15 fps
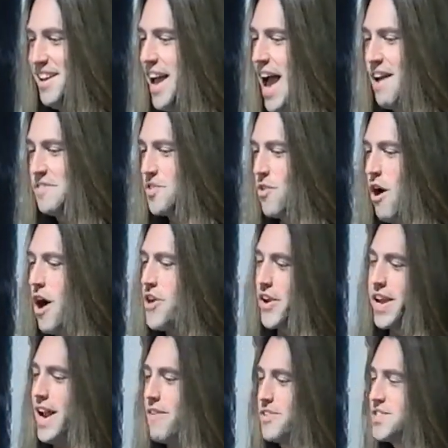After all, you
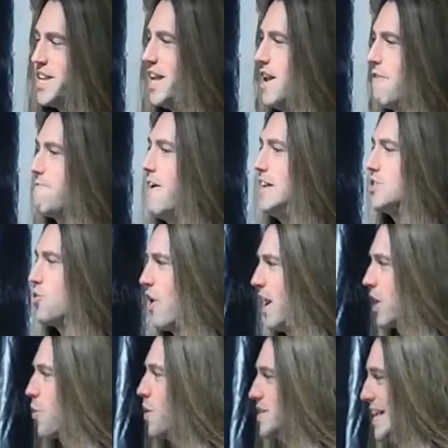can never see enough
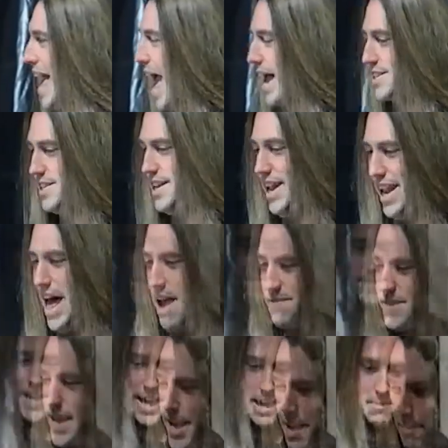ventriloquist acts in a
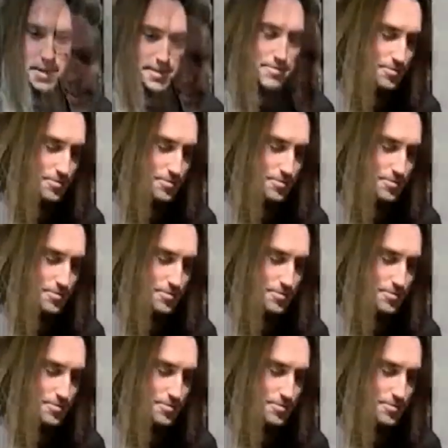lifetime.